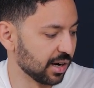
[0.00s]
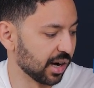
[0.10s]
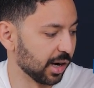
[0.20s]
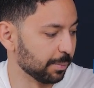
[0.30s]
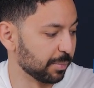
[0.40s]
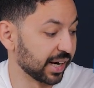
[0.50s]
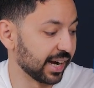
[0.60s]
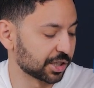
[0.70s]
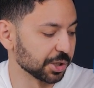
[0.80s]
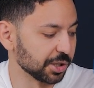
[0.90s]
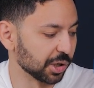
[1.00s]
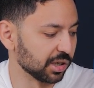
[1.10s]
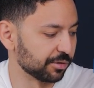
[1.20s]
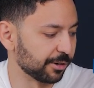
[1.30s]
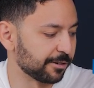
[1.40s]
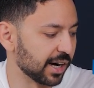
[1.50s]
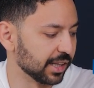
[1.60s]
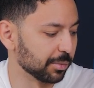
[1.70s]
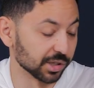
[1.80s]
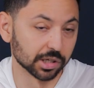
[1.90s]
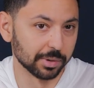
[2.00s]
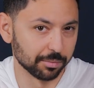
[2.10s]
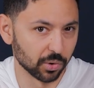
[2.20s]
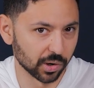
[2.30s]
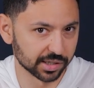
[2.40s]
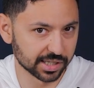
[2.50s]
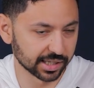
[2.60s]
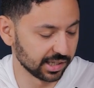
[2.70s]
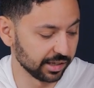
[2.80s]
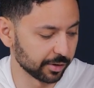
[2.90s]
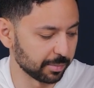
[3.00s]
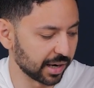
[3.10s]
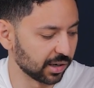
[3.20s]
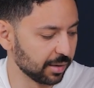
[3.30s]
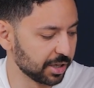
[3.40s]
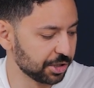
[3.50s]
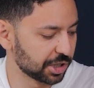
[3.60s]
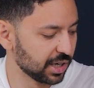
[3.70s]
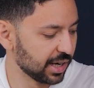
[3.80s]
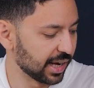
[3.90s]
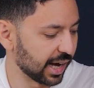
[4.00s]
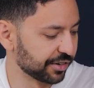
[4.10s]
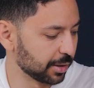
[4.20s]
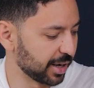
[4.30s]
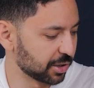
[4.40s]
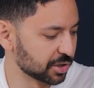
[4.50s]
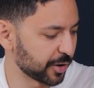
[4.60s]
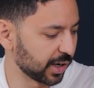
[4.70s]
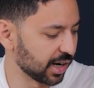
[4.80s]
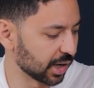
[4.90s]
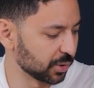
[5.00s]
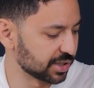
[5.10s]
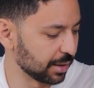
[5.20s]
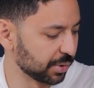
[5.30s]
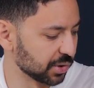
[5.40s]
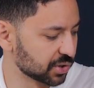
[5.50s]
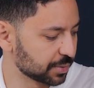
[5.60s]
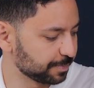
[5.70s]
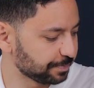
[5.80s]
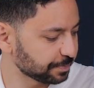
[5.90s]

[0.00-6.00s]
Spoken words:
but I actually could have refined them a little bit more to get an even better image out of the Microsafari Aqua samples.